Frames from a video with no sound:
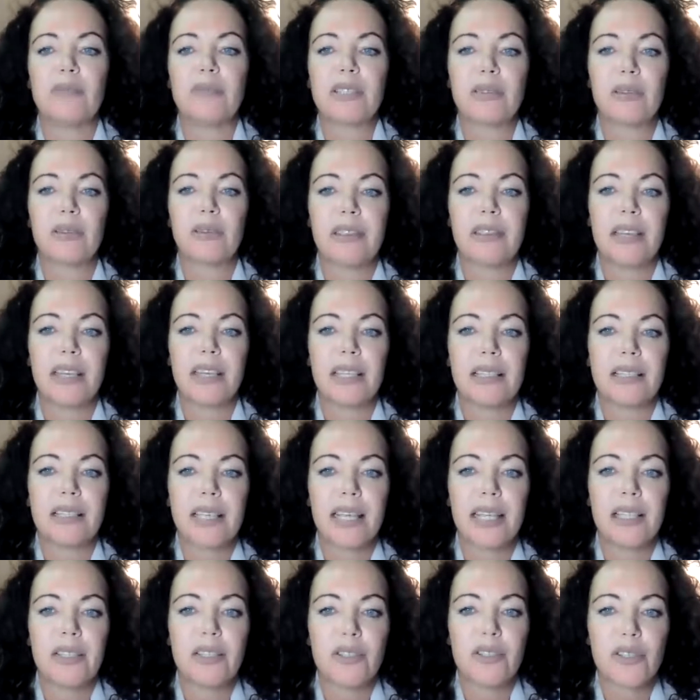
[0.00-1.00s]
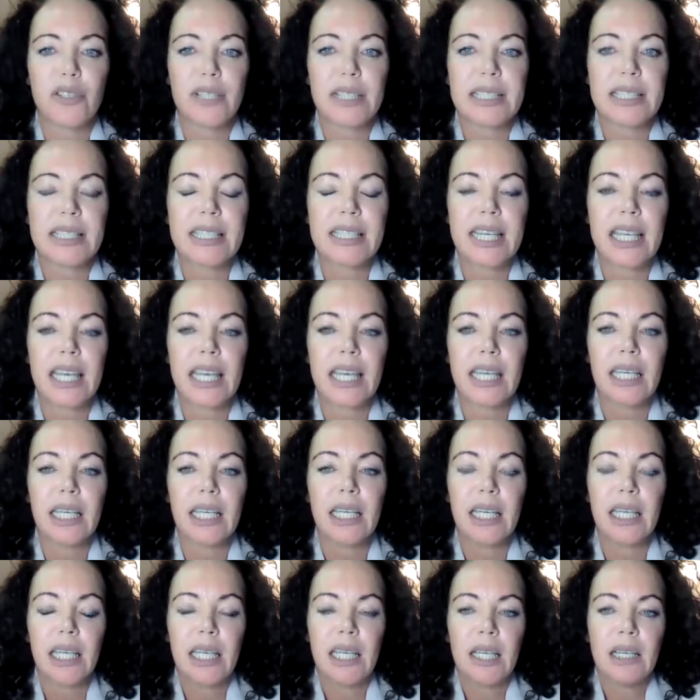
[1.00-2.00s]
So I think it's interesting,
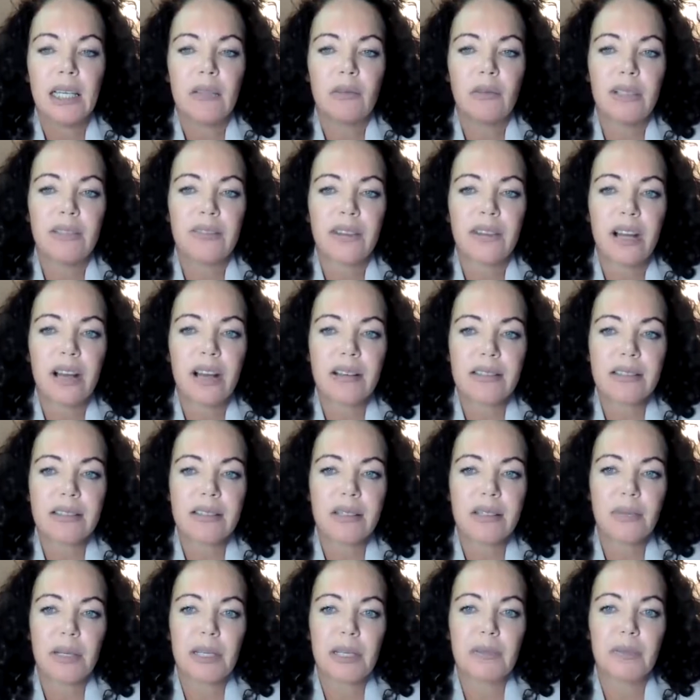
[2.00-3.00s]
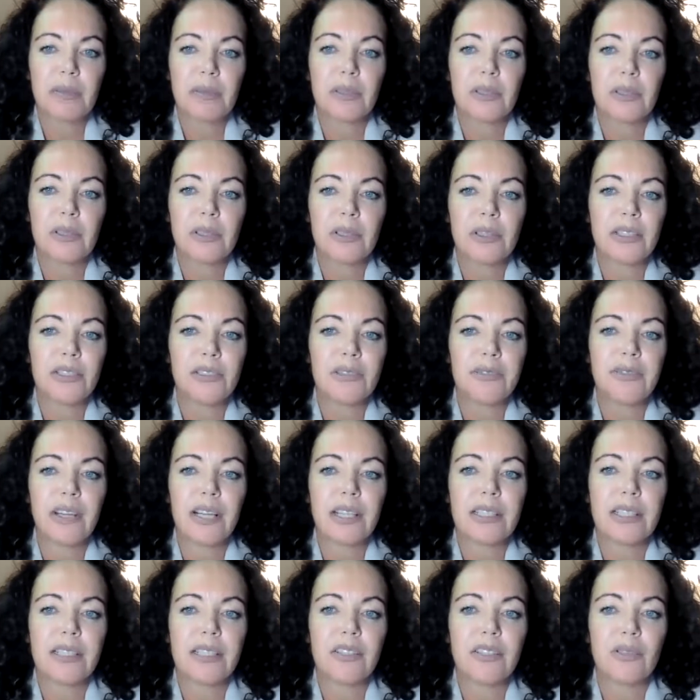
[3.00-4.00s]
we've asked people, do you
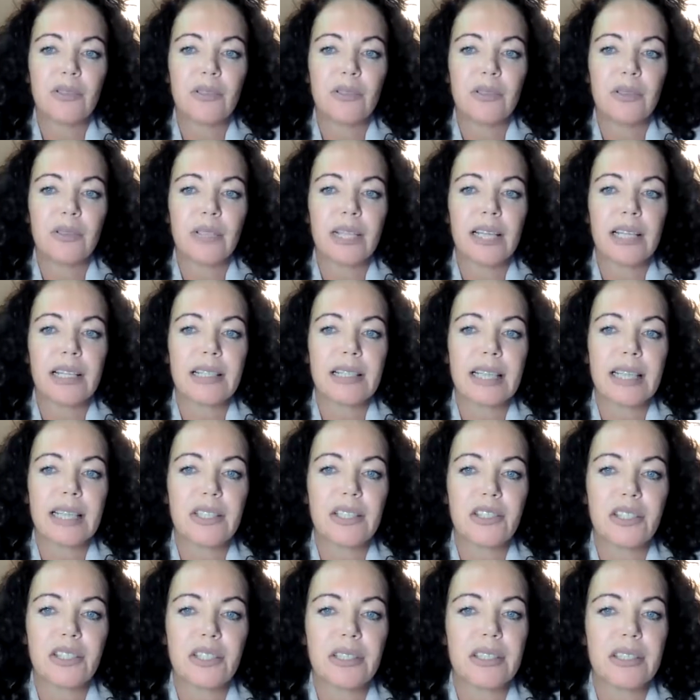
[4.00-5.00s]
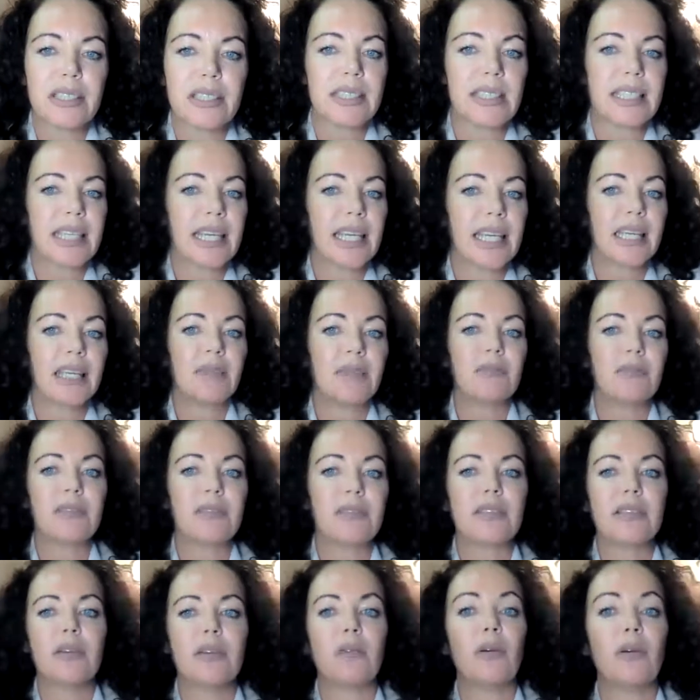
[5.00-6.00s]
find in your organizations and teams
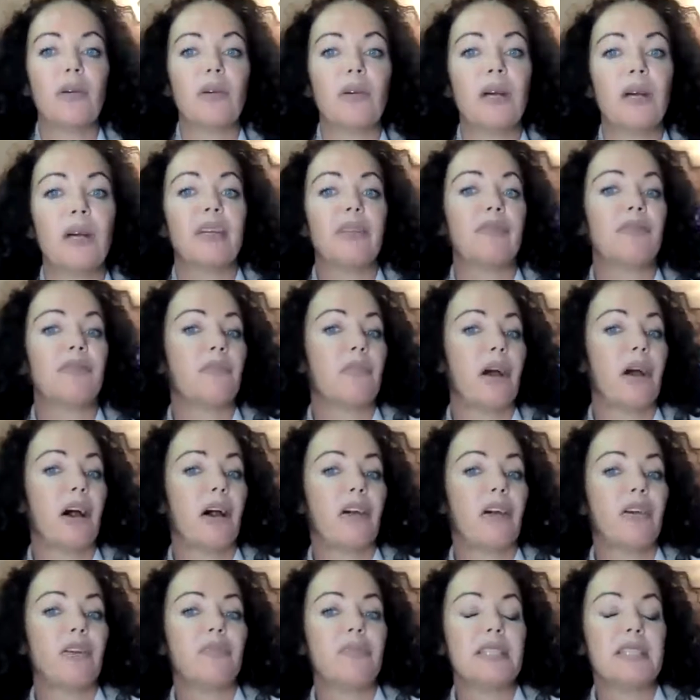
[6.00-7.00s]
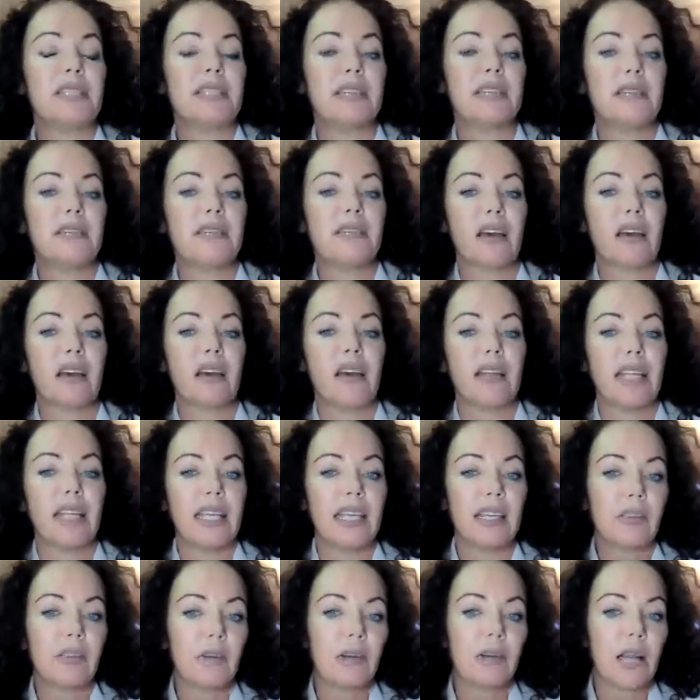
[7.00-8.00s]
that working from home is either an
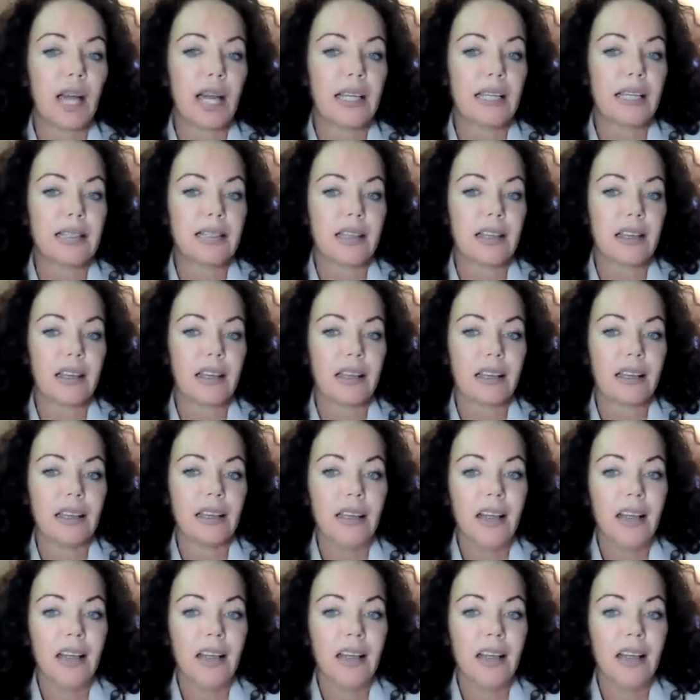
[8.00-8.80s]
equalizer